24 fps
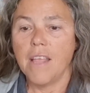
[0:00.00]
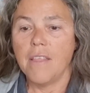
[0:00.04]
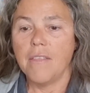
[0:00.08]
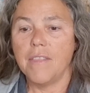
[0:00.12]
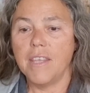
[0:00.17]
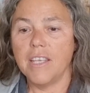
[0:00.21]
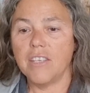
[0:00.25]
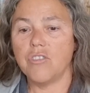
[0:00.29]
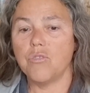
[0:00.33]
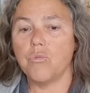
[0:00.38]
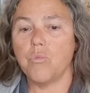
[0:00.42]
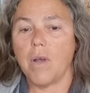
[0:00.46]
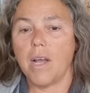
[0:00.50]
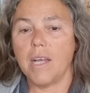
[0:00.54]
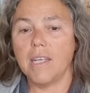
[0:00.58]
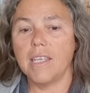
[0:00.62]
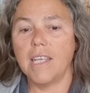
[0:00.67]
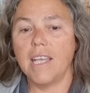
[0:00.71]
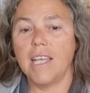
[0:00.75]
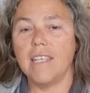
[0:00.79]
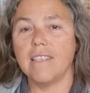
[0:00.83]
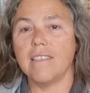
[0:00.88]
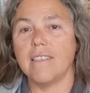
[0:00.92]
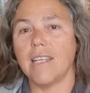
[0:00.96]
This
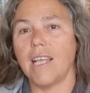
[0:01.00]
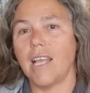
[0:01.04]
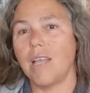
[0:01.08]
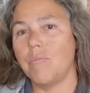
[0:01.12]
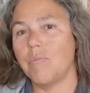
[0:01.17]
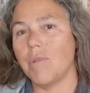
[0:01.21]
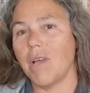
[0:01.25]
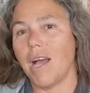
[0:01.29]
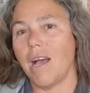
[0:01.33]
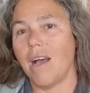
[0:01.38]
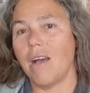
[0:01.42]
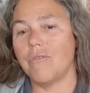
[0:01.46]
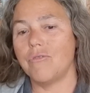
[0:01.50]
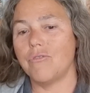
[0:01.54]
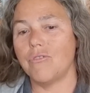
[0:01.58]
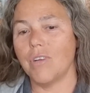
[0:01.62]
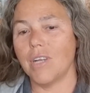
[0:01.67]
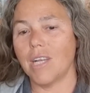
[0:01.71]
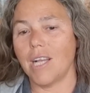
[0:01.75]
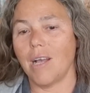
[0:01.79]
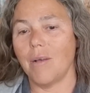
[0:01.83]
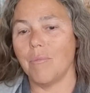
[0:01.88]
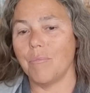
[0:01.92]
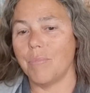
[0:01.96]
one is named after a
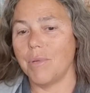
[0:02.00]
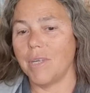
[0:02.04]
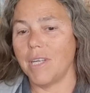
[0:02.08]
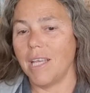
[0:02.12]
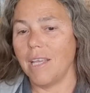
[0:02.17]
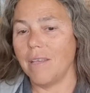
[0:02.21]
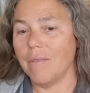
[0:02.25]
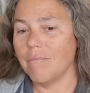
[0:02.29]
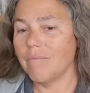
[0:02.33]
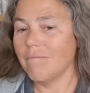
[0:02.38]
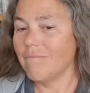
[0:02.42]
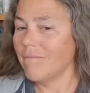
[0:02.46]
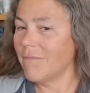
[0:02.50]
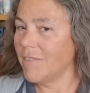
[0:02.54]
company,